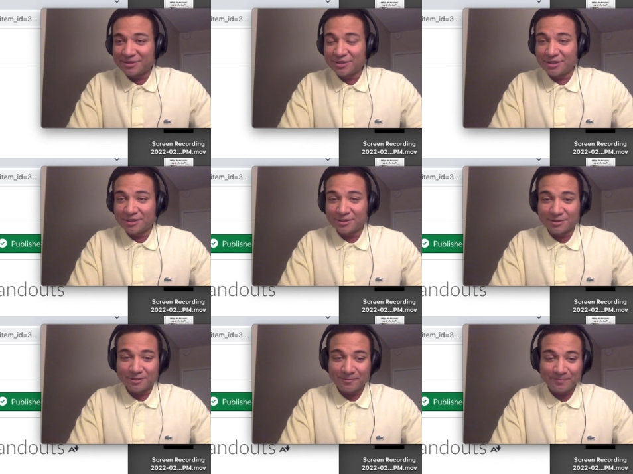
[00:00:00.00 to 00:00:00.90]

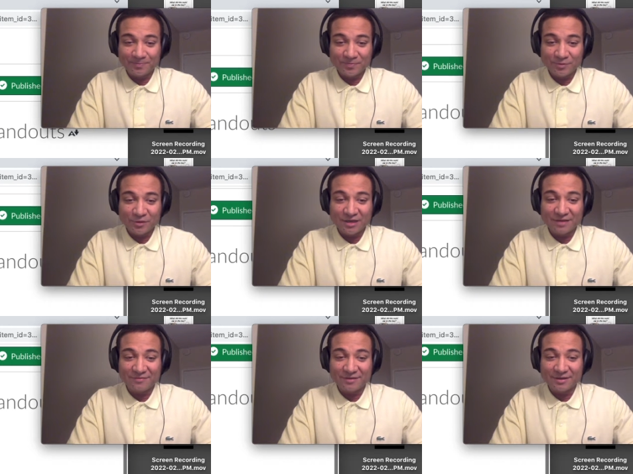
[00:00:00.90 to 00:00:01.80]
here we
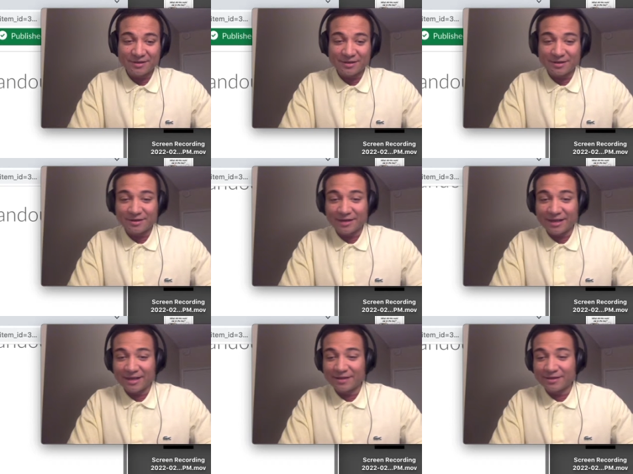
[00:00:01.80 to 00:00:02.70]
have our
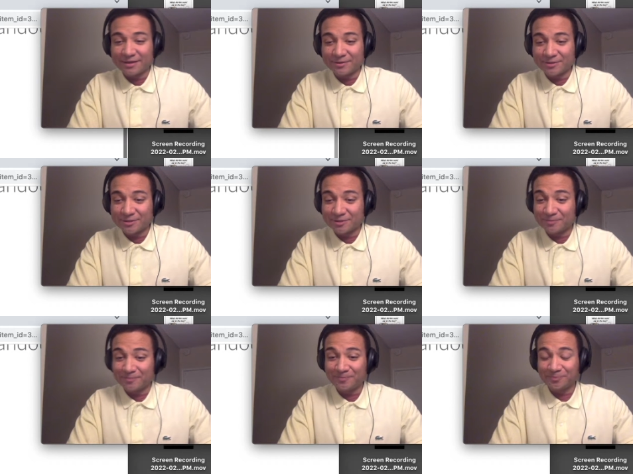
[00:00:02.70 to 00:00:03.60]
handouts,
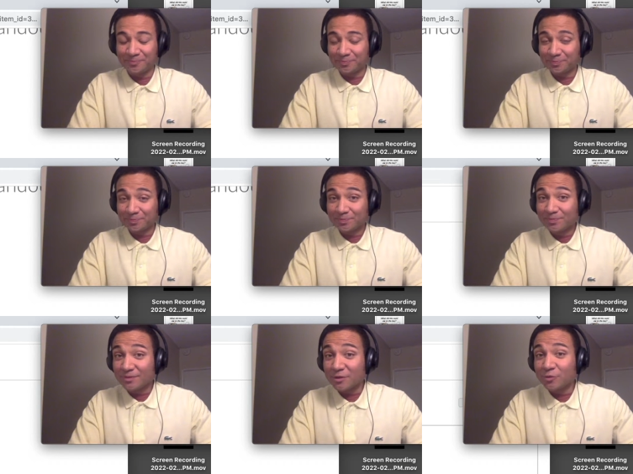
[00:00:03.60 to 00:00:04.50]

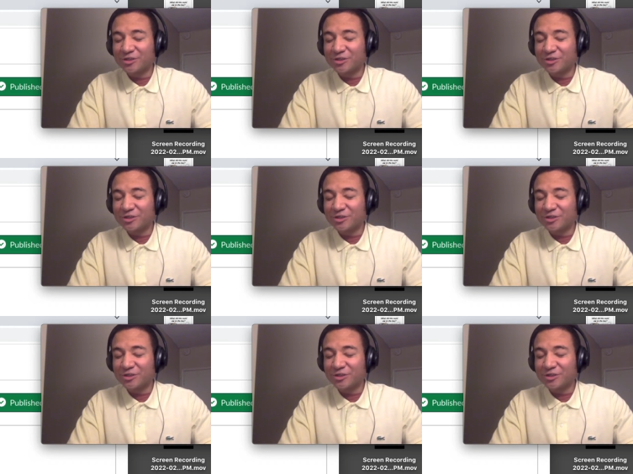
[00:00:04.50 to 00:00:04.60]
which